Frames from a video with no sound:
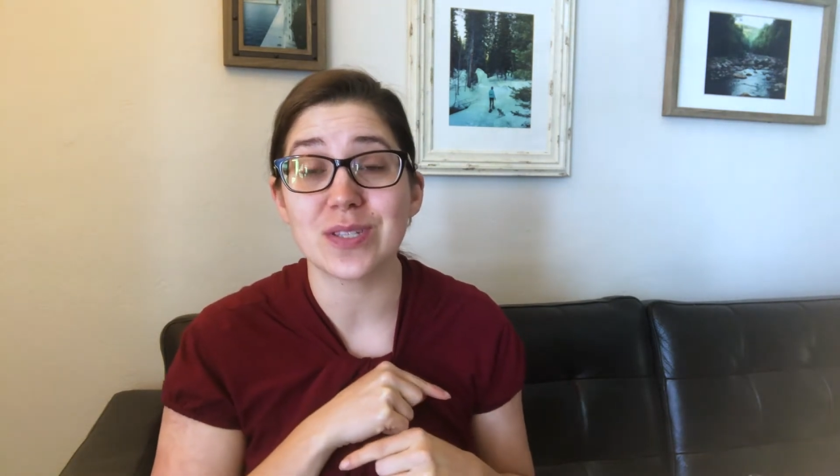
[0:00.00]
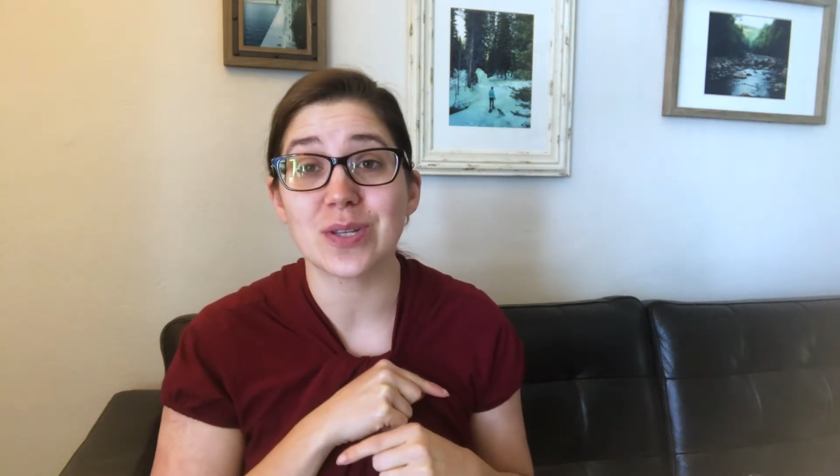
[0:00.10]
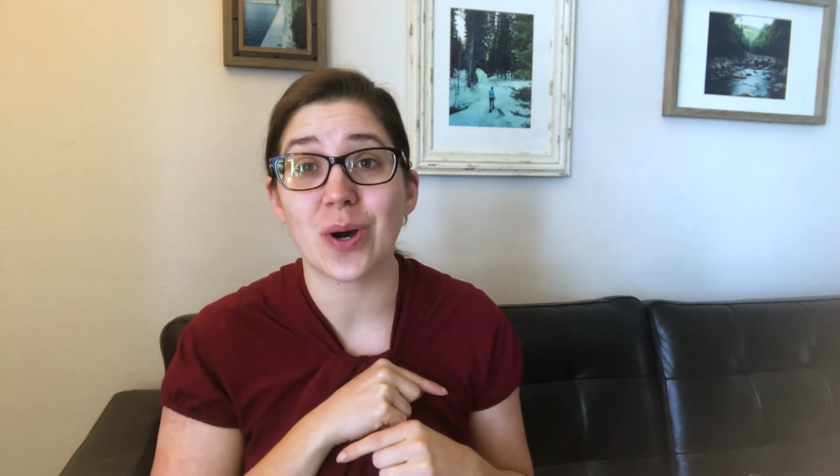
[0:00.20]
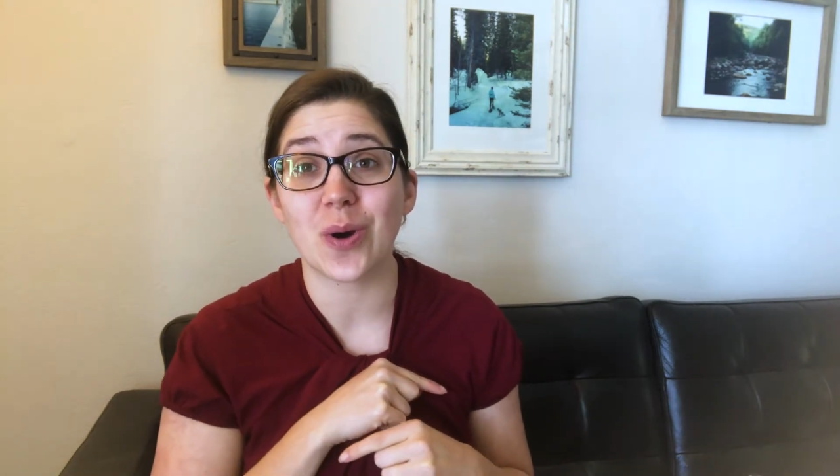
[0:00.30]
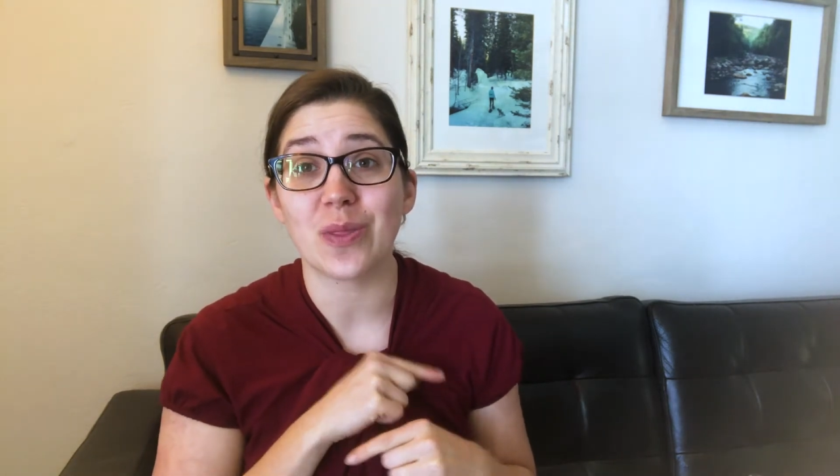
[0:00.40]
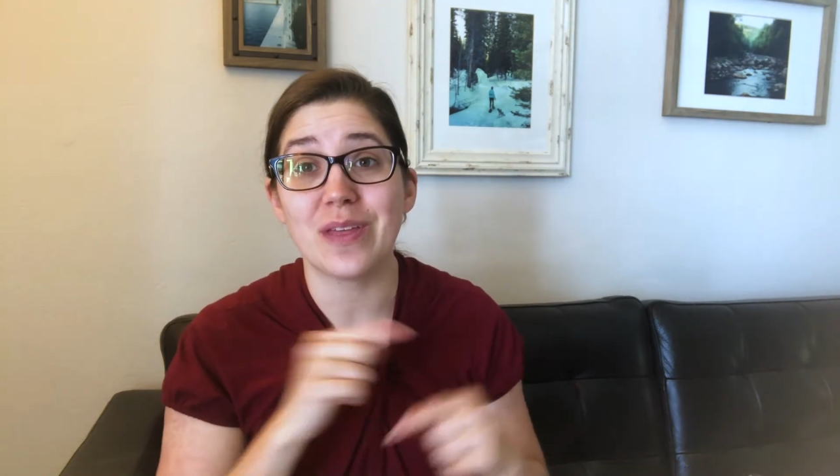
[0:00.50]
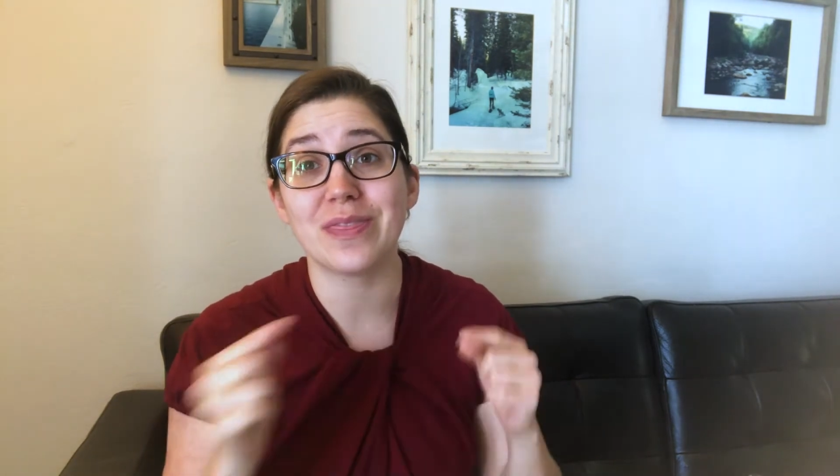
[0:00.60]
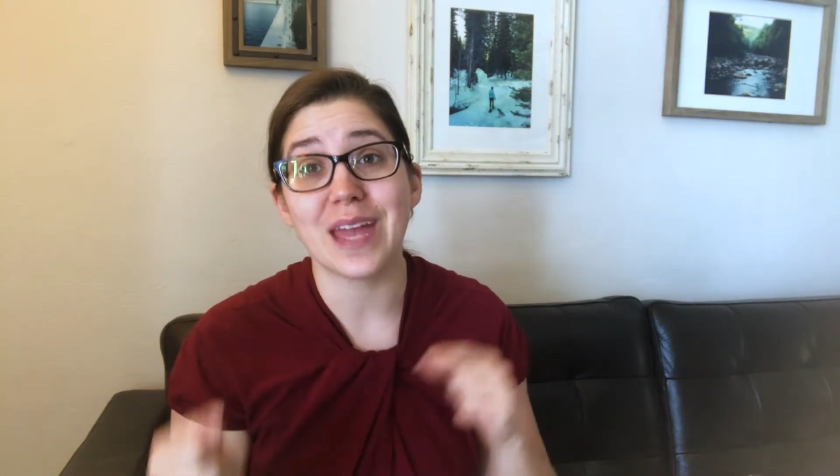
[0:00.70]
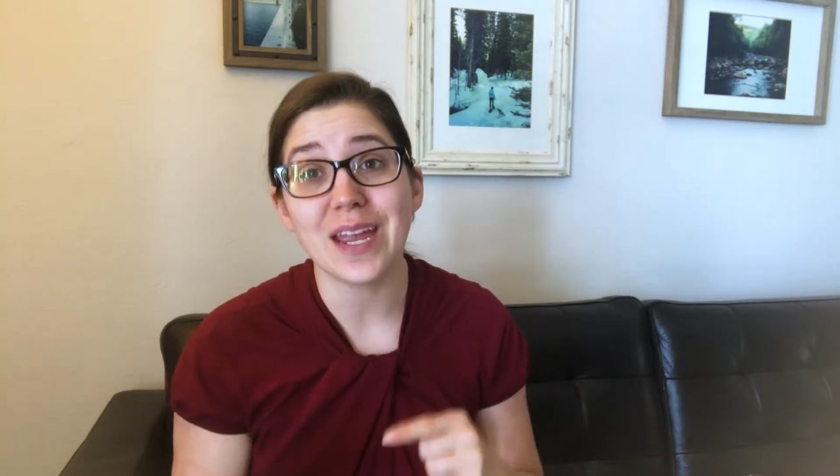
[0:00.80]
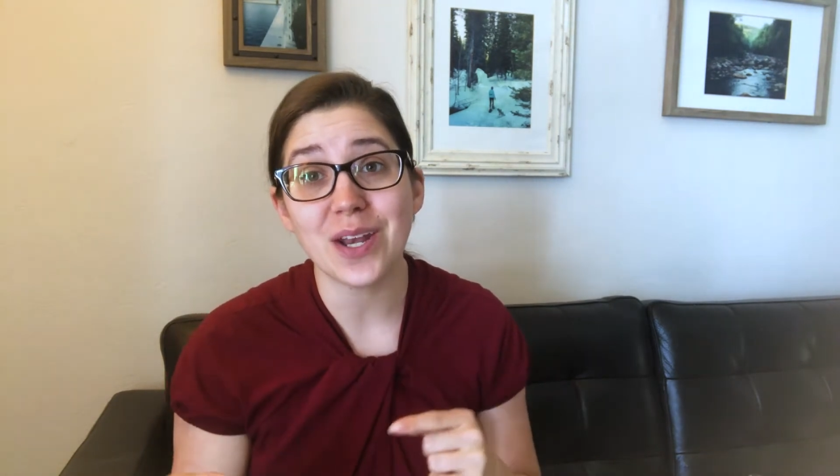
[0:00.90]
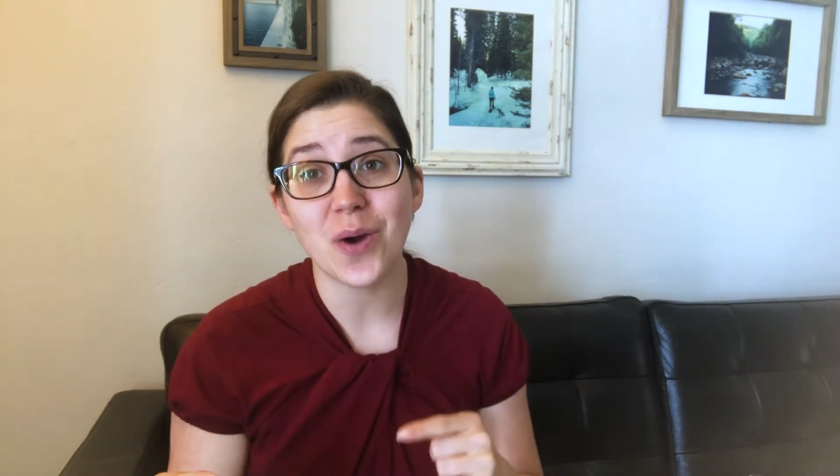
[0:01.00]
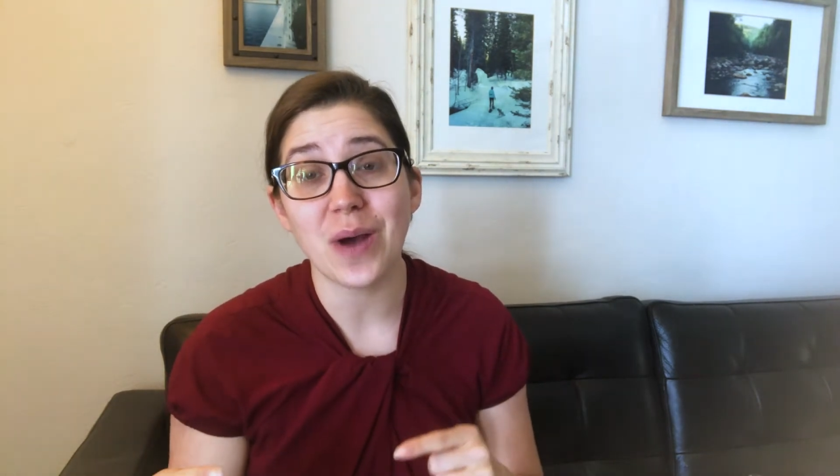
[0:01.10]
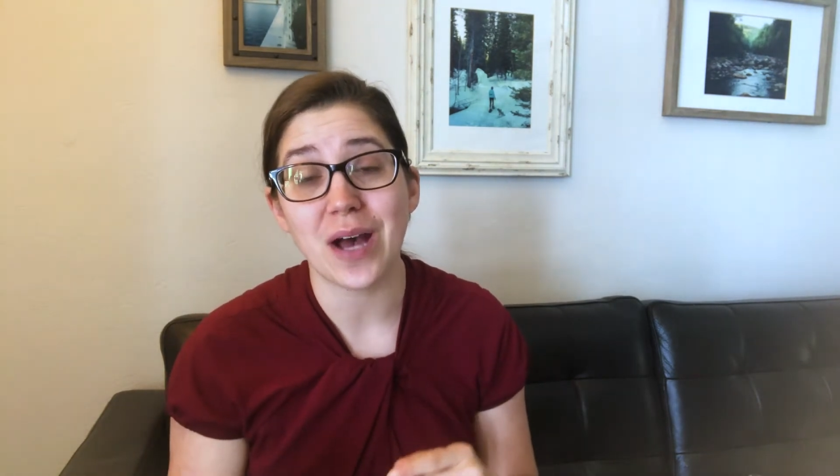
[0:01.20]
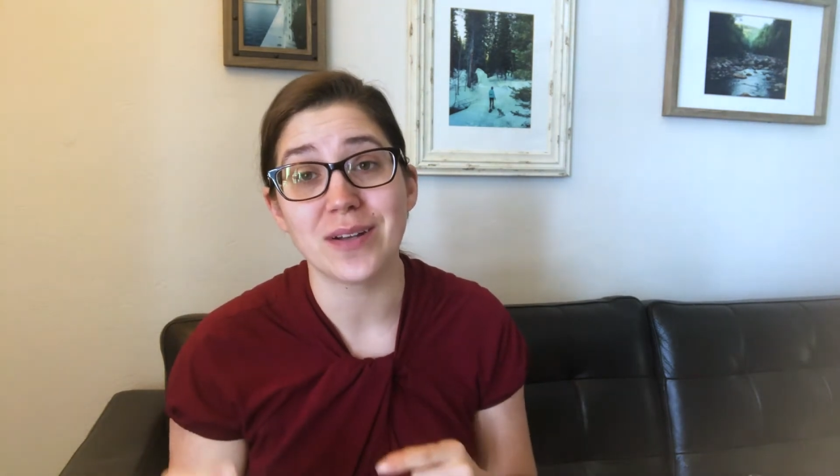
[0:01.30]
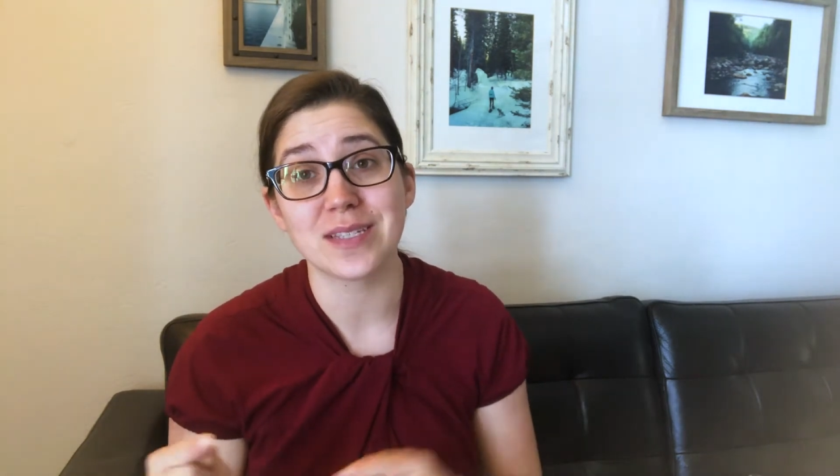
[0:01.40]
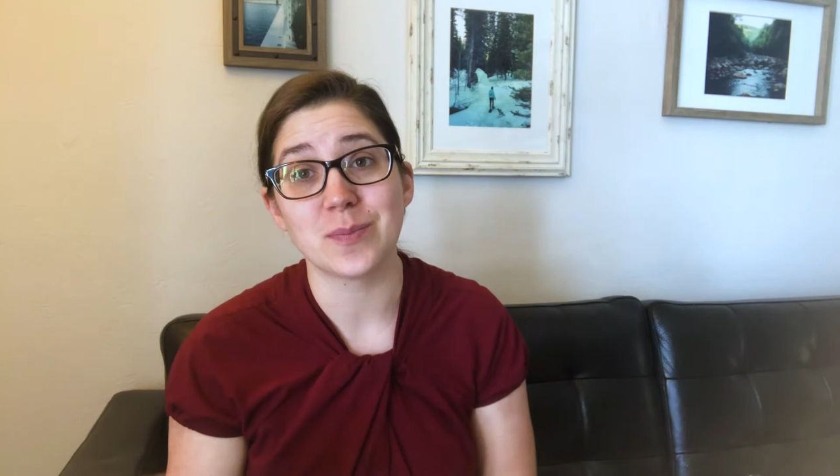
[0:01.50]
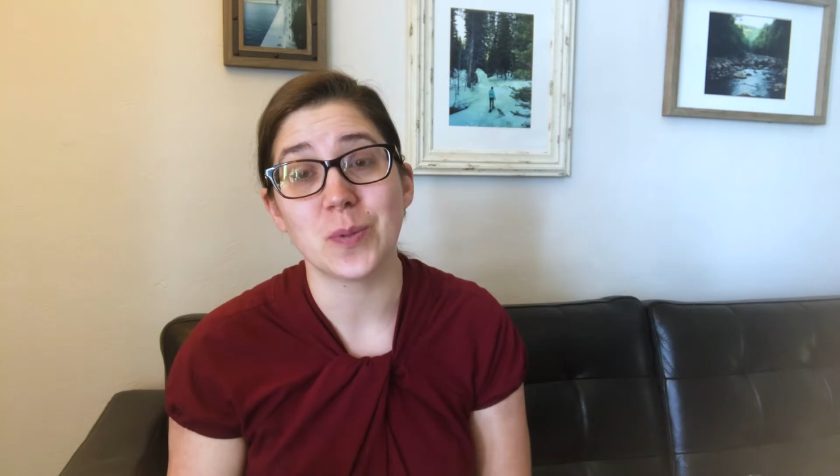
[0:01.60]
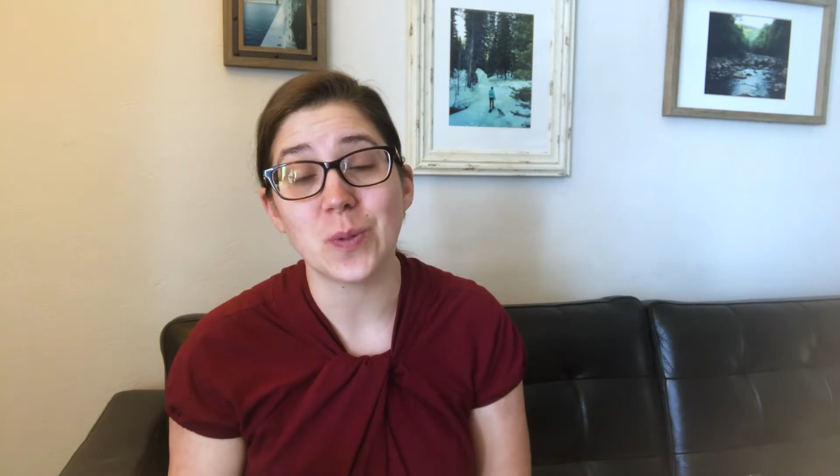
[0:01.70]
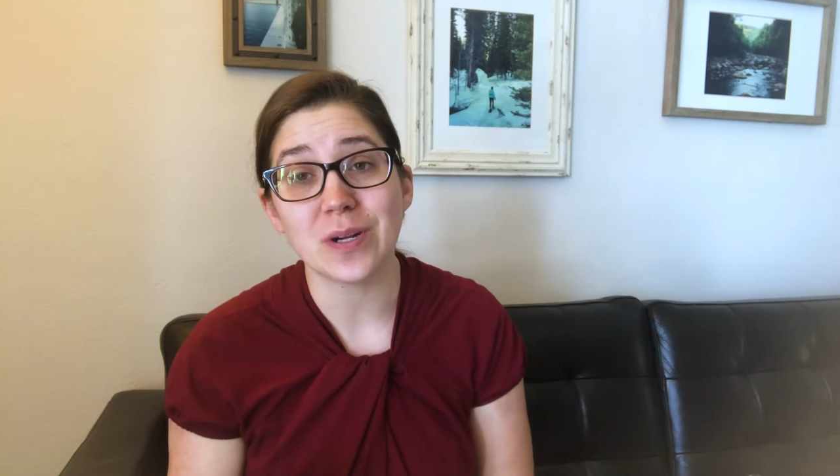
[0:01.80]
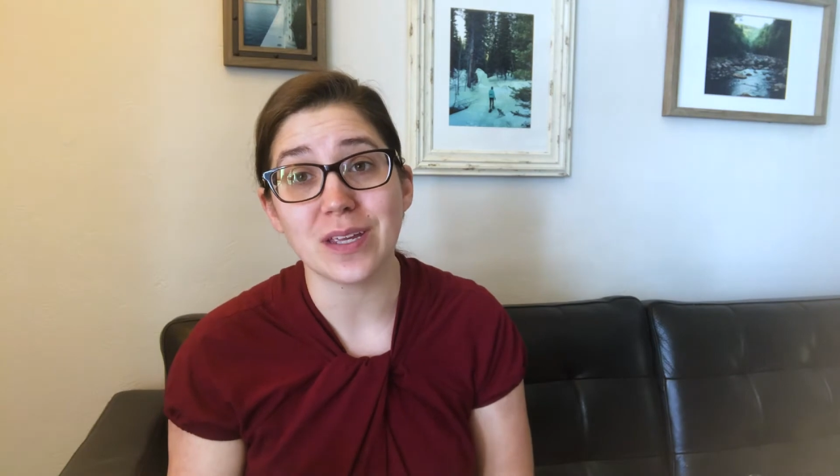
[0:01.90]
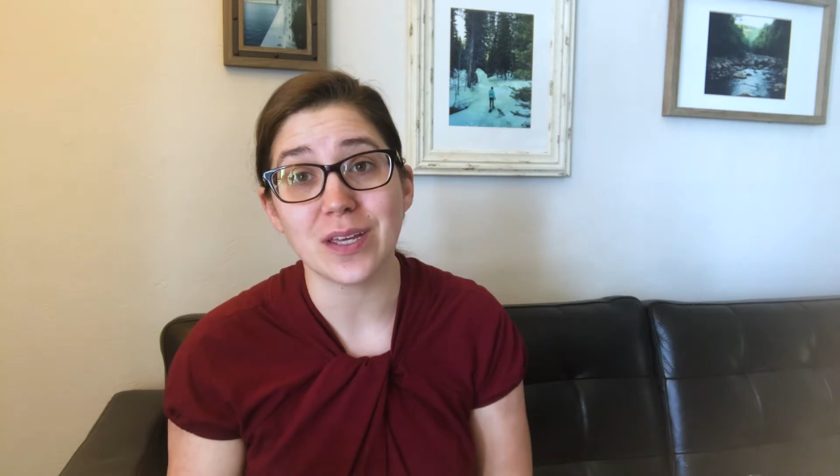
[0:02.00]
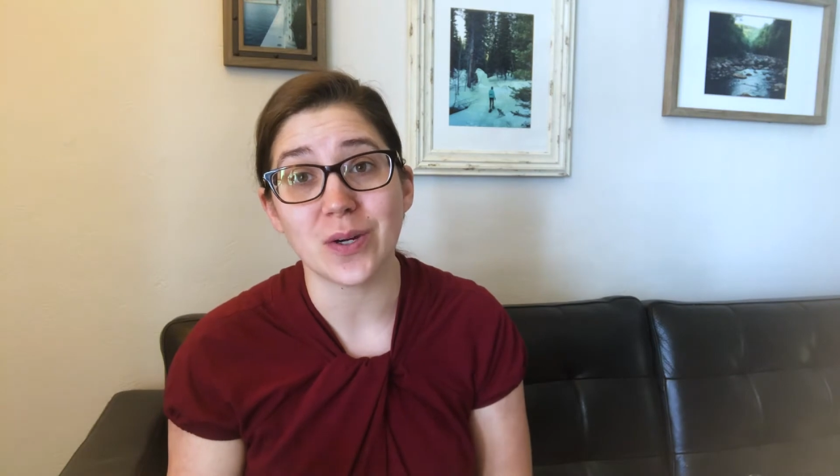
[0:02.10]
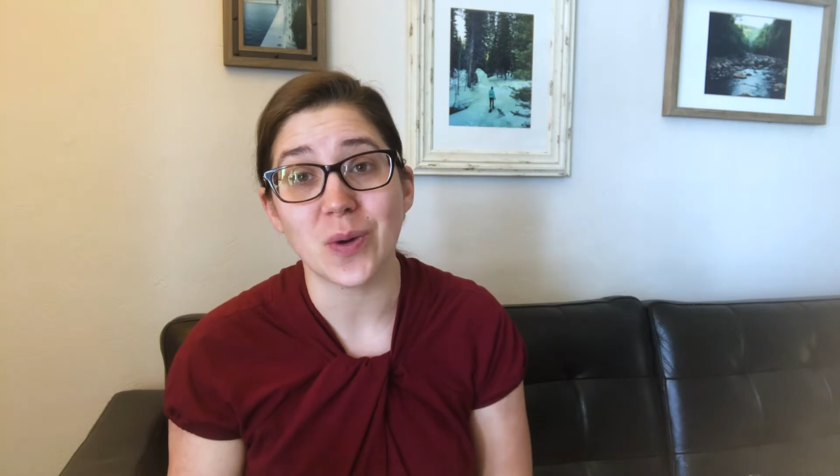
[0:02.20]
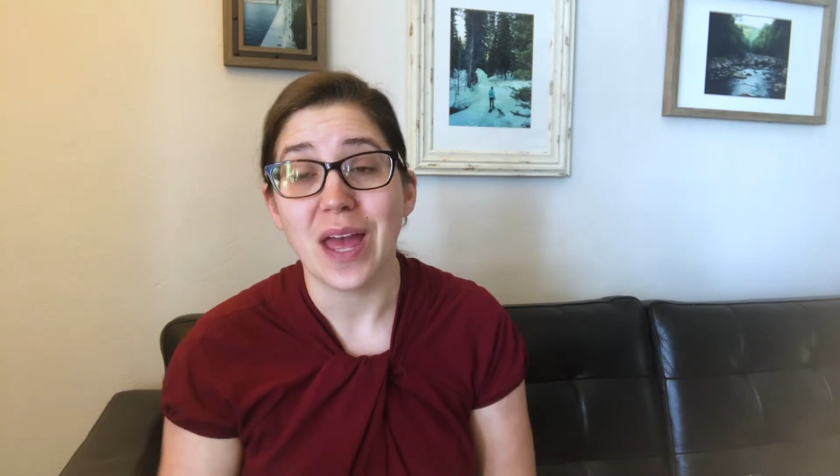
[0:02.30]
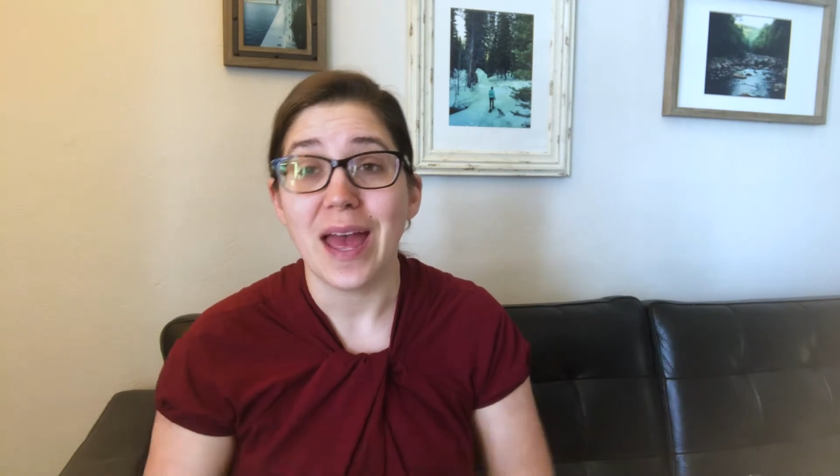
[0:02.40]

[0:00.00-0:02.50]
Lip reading: so that they know how to support you